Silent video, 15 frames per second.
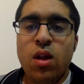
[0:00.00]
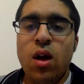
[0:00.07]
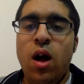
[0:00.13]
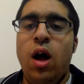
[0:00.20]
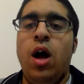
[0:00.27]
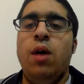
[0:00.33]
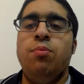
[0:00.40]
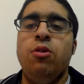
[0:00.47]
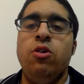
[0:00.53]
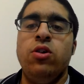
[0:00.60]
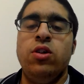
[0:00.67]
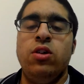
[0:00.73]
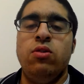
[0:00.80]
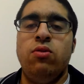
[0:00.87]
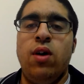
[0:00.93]
I
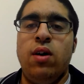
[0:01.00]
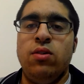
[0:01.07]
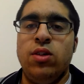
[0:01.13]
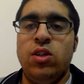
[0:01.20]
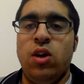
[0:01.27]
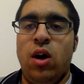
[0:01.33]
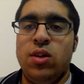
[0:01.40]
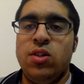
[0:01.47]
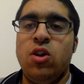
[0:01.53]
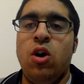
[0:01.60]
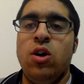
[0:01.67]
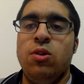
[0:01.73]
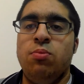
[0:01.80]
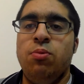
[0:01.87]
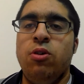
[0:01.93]
uploaded around, I
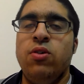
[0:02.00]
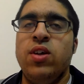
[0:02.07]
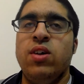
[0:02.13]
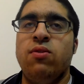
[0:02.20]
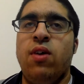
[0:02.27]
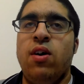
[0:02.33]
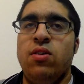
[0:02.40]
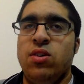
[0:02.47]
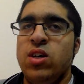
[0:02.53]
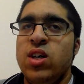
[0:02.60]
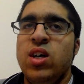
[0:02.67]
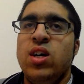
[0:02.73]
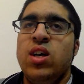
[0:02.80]
started uploading around